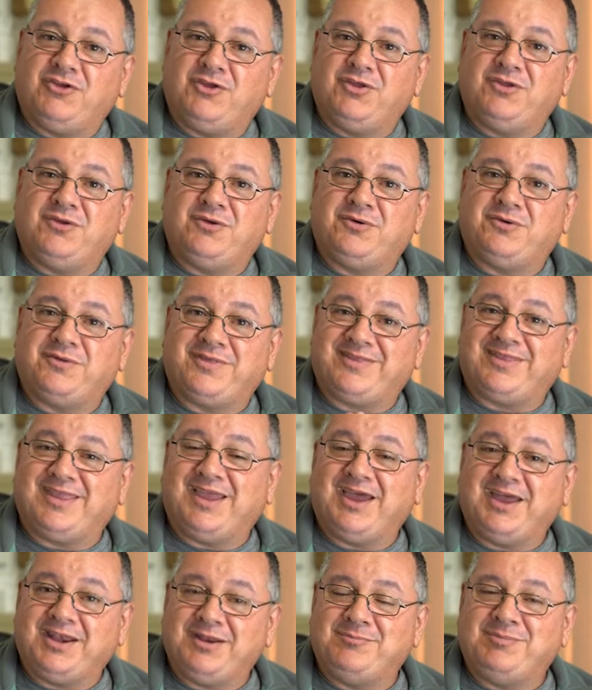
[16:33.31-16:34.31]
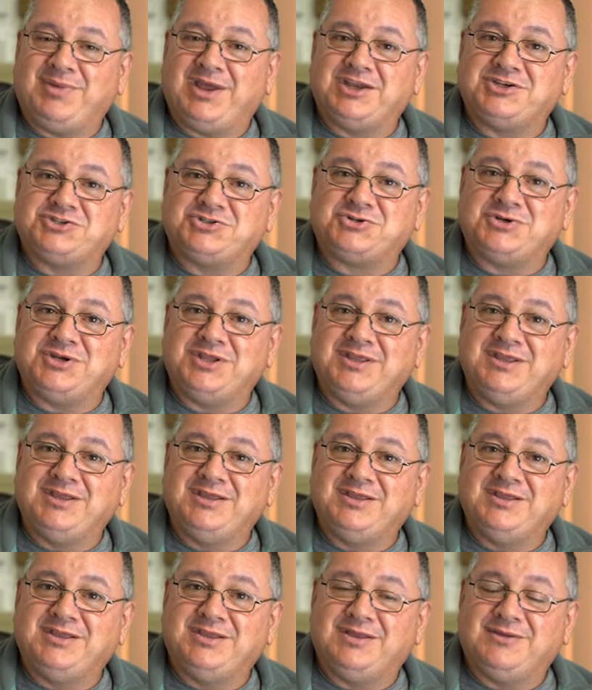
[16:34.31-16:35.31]
your starter battery
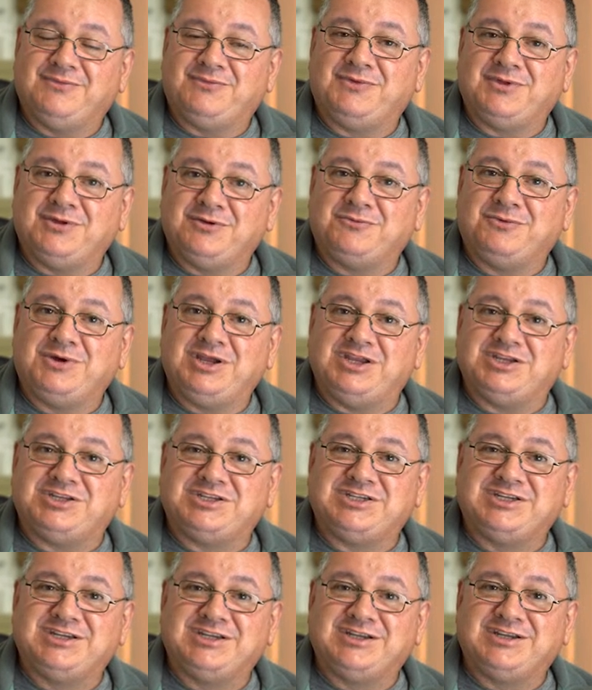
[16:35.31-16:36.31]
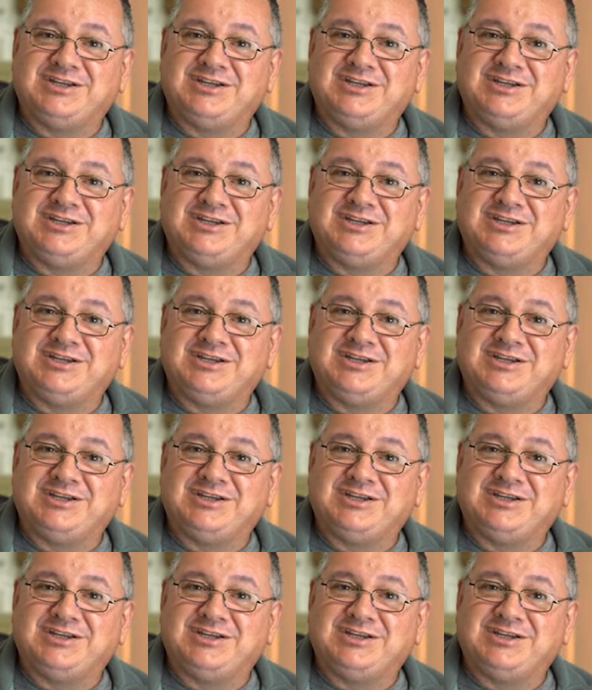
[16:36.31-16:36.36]
if you wish.